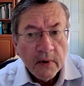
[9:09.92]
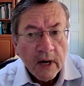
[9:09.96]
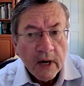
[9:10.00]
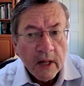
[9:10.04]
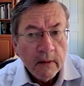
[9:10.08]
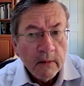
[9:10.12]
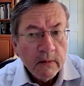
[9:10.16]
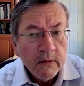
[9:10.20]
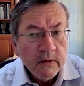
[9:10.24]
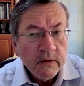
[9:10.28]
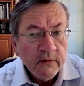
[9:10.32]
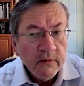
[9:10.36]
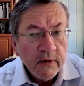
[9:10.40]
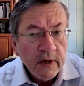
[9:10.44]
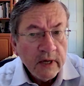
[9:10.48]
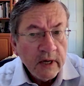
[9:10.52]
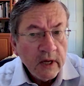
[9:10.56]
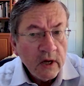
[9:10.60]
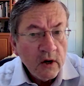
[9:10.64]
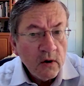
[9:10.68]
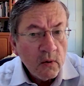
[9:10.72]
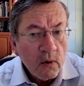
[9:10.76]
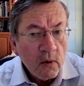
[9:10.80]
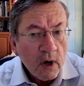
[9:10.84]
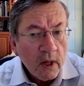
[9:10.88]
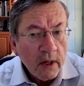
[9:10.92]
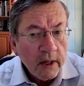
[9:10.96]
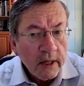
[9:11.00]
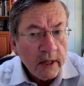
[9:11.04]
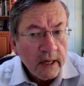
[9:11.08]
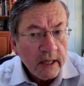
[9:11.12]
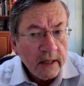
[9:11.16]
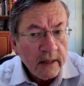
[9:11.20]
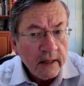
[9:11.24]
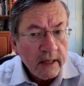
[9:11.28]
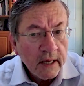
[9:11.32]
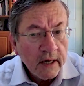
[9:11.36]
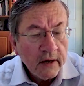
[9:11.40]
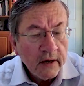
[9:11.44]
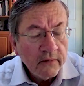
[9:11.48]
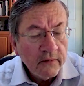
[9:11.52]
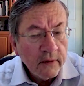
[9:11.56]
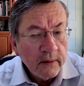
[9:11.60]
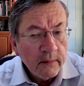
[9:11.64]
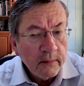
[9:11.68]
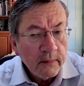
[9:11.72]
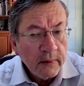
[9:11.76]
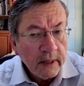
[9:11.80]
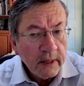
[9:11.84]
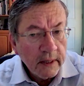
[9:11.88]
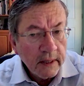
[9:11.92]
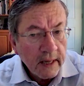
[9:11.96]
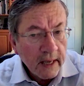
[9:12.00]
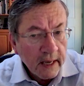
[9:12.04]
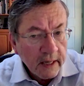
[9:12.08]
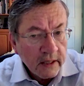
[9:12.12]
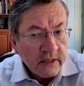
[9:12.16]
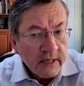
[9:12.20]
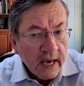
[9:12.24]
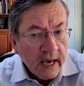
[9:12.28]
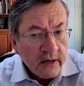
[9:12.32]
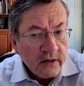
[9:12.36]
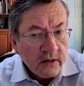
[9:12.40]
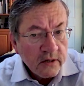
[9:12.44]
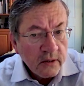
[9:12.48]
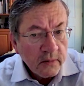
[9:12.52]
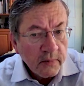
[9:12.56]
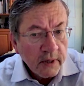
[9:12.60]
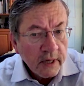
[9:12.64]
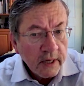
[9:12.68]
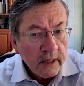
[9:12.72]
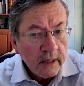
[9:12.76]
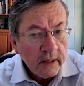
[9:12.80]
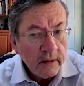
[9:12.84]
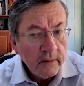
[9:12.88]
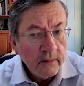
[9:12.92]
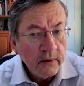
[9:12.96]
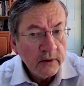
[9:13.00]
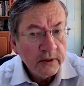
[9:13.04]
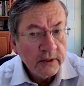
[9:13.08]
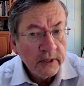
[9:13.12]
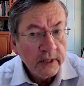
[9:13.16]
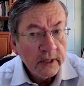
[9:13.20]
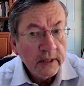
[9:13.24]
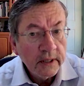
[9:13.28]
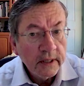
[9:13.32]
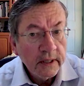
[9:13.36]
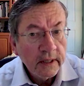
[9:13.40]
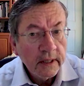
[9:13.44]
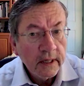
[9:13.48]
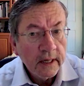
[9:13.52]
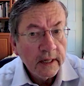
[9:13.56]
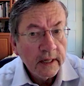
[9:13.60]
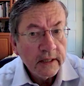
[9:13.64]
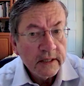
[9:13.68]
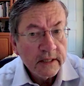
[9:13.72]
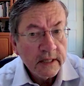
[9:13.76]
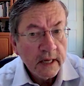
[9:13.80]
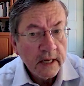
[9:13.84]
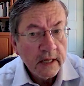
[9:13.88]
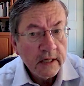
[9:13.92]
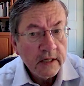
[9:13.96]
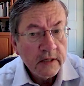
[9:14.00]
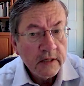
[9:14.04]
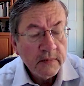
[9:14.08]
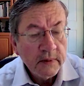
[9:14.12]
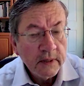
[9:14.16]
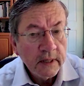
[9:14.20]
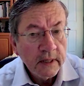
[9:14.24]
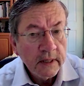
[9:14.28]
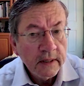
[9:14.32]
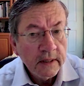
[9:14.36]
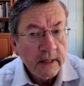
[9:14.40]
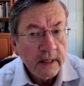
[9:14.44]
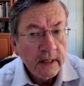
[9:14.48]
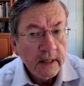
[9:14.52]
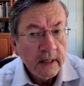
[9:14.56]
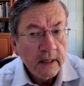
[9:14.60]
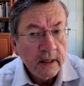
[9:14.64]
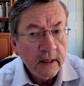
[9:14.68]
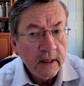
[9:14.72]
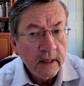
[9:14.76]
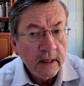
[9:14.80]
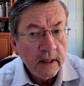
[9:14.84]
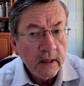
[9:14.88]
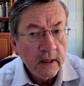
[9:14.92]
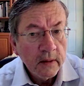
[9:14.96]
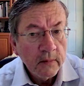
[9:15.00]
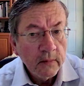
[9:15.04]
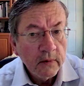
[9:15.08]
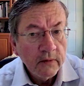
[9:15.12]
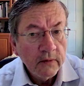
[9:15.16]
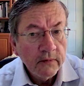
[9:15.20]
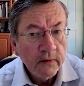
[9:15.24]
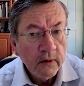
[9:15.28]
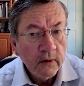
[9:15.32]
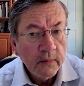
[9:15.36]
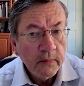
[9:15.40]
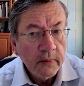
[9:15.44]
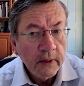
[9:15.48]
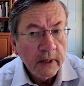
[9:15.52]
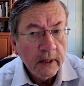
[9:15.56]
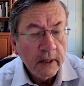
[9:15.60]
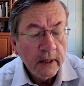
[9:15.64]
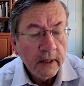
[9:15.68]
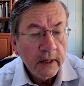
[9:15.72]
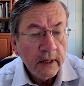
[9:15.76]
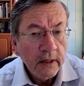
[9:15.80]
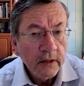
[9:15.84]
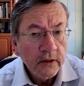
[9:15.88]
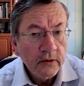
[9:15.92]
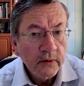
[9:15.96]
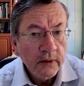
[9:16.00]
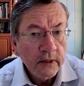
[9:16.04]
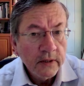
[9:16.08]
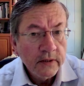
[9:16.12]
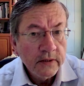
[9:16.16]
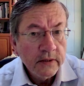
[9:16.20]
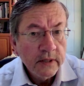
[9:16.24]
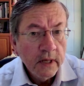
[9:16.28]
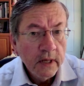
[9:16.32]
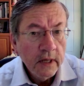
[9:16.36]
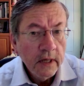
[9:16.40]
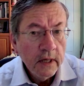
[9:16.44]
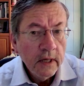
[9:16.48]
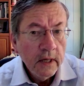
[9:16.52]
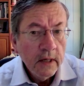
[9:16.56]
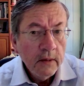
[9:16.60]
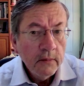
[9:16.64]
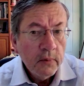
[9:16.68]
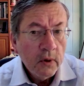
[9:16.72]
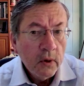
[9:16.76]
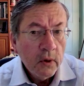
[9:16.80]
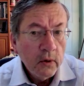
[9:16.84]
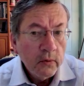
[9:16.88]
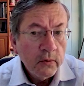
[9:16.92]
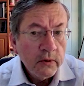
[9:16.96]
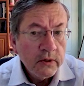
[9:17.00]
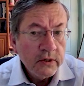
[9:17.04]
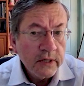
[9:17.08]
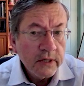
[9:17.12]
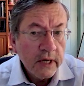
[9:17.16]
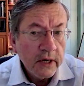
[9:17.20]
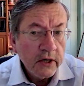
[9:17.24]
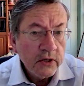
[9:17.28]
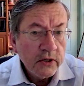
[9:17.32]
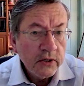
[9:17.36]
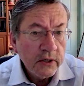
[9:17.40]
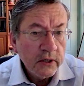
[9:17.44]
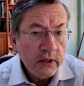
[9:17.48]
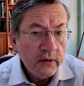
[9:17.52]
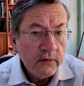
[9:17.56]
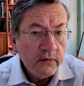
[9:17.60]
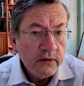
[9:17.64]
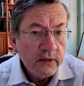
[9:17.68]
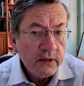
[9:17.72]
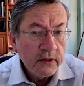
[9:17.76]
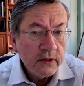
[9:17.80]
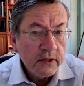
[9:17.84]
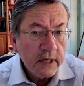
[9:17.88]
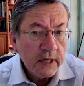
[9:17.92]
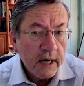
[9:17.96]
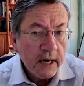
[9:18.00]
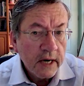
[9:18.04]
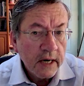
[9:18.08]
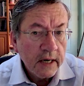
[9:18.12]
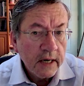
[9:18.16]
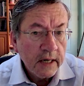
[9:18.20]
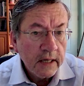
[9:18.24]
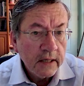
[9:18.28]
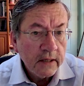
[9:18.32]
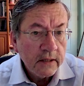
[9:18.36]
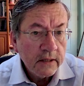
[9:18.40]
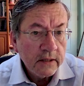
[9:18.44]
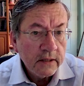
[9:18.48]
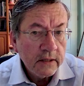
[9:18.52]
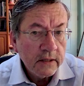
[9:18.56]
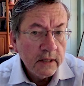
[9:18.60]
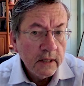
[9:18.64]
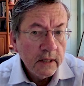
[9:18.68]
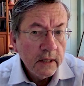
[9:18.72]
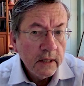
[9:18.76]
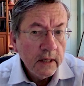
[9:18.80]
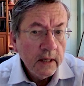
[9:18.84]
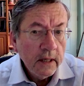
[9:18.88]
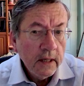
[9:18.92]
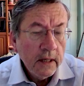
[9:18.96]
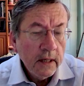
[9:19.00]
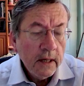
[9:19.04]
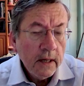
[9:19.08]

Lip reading: all the problems of inequality that have been exacerbated, particularly in the United States, but I think in a number of European countries, polarization of societies.